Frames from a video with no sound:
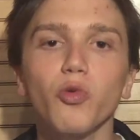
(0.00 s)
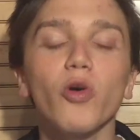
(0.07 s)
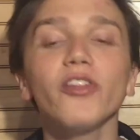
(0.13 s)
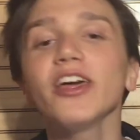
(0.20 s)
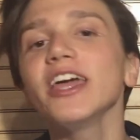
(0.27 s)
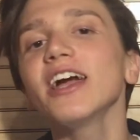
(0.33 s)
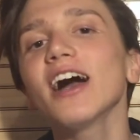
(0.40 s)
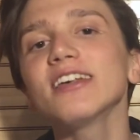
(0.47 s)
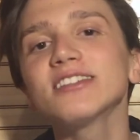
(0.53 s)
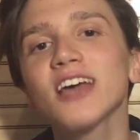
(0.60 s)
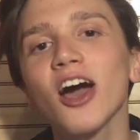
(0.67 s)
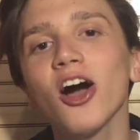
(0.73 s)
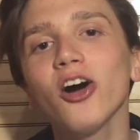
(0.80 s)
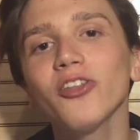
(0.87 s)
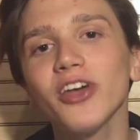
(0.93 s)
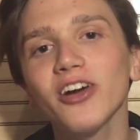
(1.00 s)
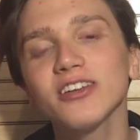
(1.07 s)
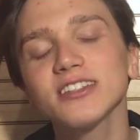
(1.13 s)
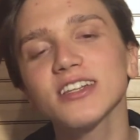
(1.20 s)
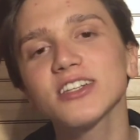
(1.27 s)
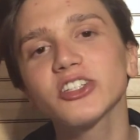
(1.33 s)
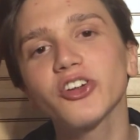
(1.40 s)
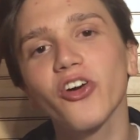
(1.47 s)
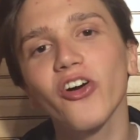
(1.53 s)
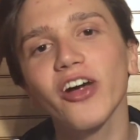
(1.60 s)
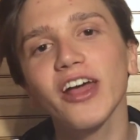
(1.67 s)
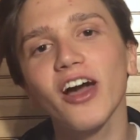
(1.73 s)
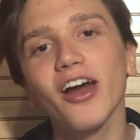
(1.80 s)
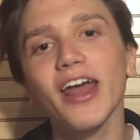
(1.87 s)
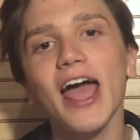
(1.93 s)
Well, there you guys go. There was the
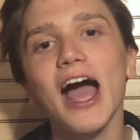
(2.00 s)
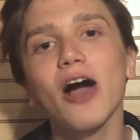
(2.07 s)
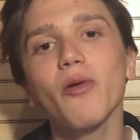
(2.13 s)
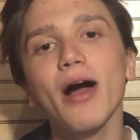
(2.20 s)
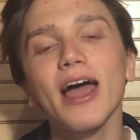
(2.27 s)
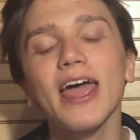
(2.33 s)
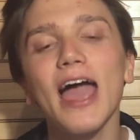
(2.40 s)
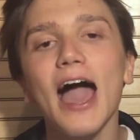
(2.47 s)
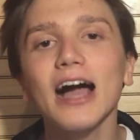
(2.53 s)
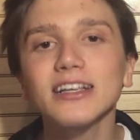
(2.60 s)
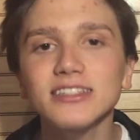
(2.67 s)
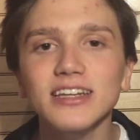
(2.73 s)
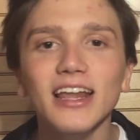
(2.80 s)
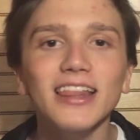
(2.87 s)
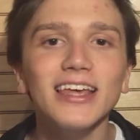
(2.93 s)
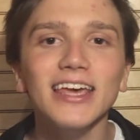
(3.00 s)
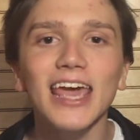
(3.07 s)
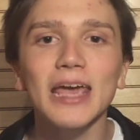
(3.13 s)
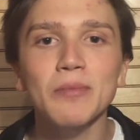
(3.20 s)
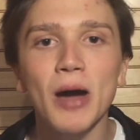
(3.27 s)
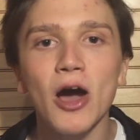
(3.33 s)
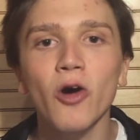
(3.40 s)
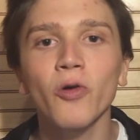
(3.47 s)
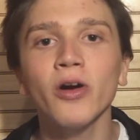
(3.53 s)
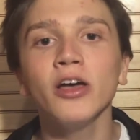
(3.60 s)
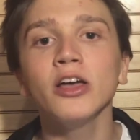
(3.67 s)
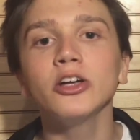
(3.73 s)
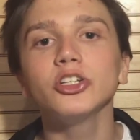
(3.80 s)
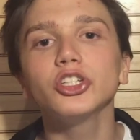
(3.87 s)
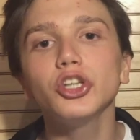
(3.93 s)
story on how I accidentally came out
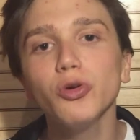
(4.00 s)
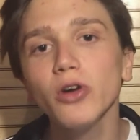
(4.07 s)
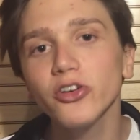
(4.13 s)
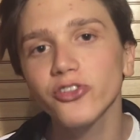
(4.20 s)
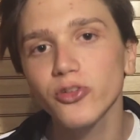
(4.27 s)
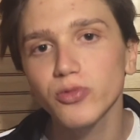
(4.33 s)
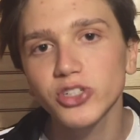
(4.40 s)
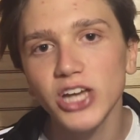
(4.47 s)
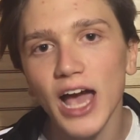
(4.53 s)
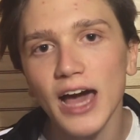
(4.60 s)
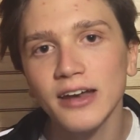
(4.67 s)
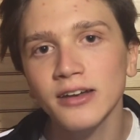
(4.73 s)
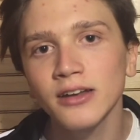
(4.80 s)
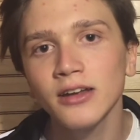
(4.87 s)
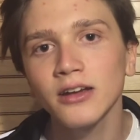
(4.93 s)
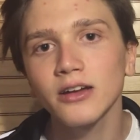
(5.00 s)
to a group chat